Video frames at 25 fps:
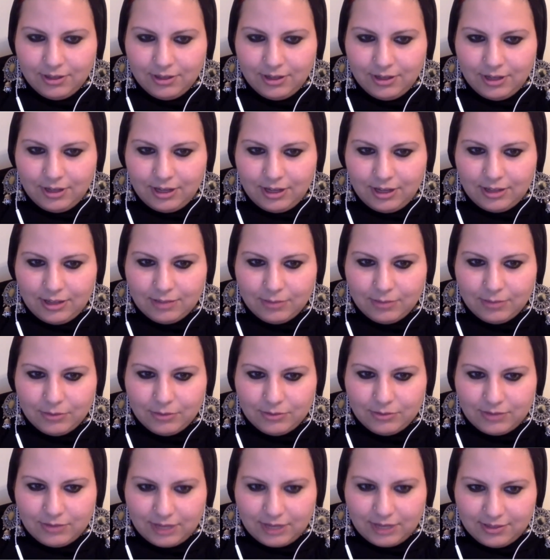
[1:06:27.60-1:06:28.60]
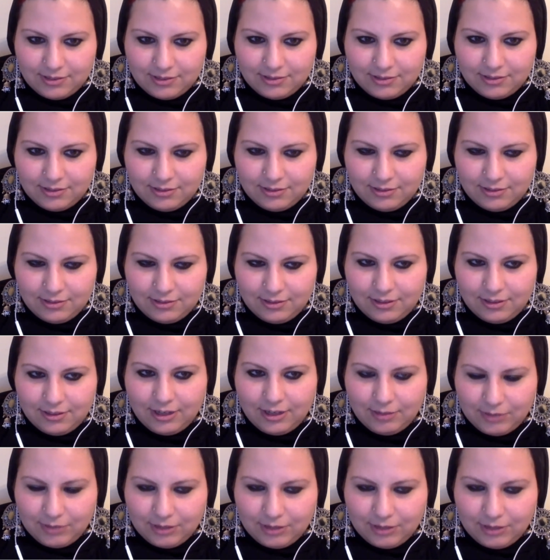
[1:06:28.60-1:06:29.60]
and the most deaths in
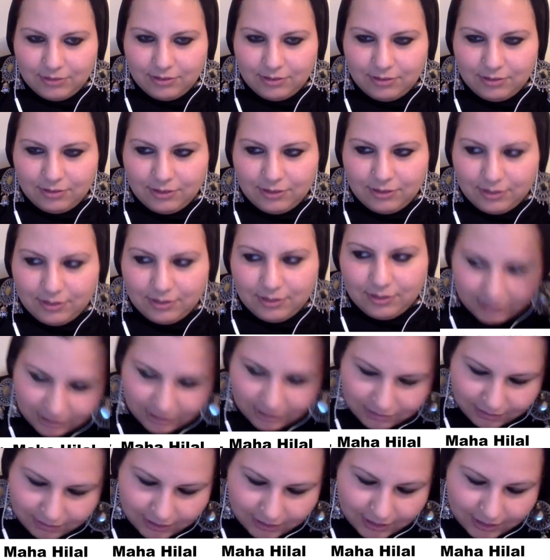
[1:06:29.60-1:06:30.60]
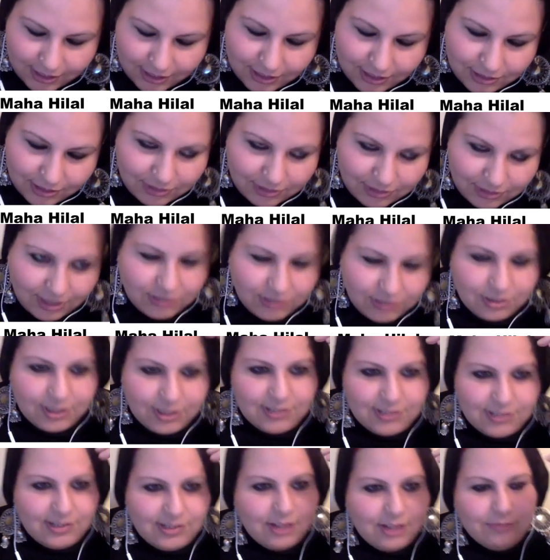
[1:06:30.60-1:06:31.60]
every country of the world? That's great. So I took a
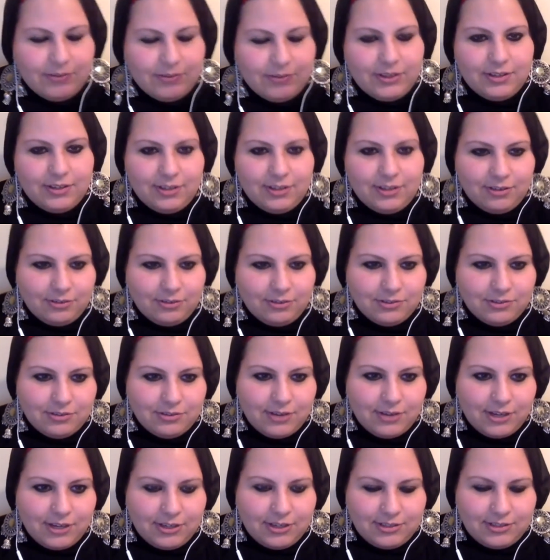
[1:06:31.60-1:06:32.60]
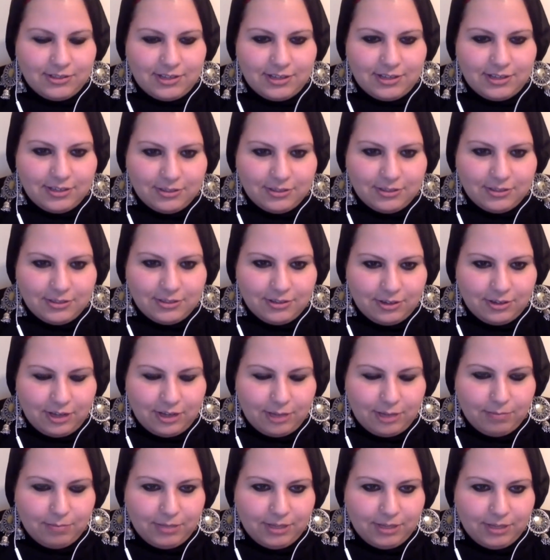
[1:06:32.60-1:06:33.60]
selfie, you know, so I could send it to their
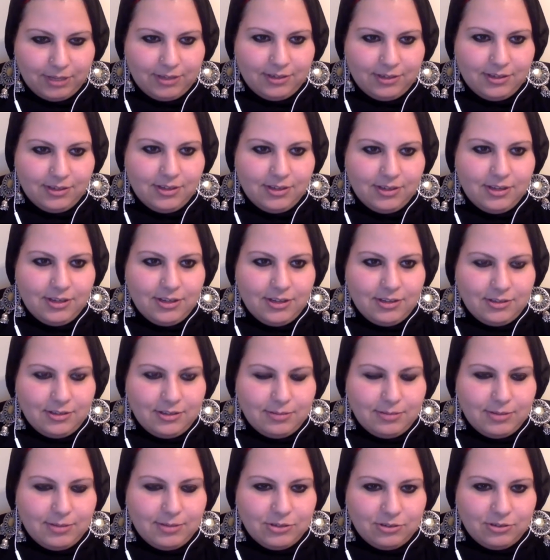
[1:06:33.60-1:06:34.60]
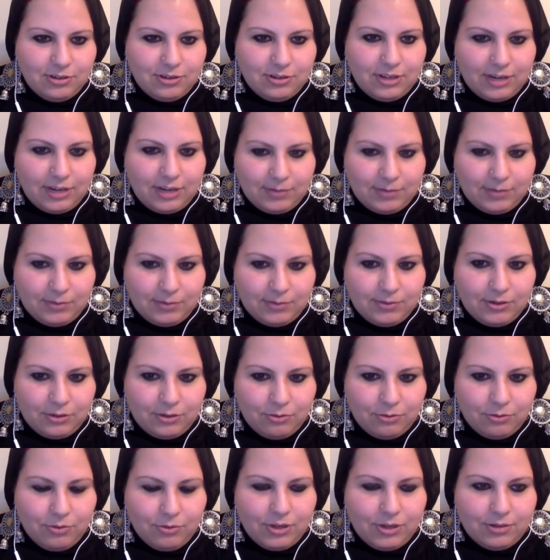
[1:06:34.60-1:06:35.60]
campaign to be sure that everyone know
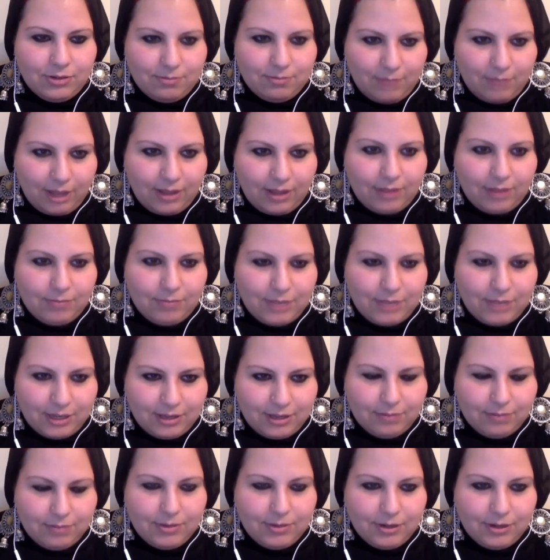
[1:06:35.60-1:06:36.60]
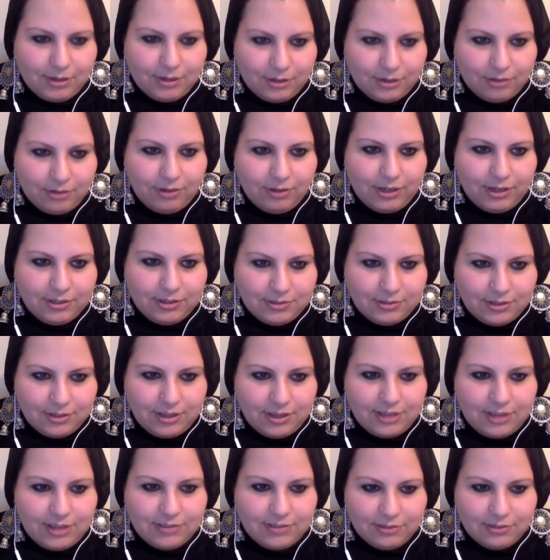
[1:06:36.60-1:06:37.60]
what making America great
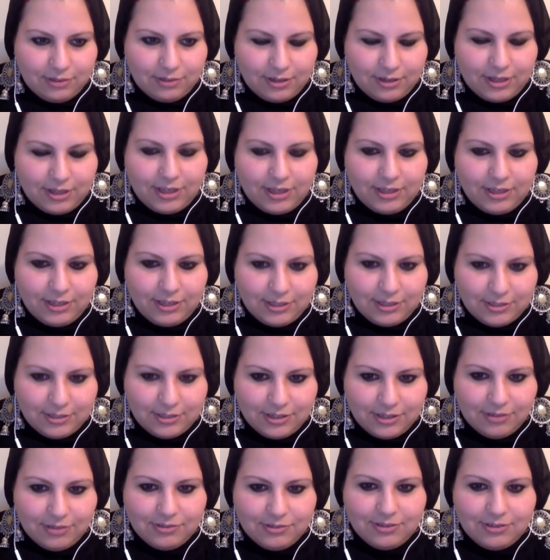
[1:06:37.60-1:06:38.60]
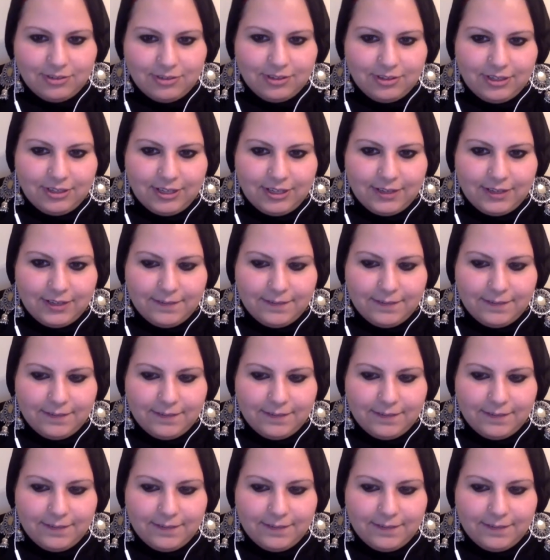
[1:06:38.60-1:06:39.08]
has looked like and continues to look like.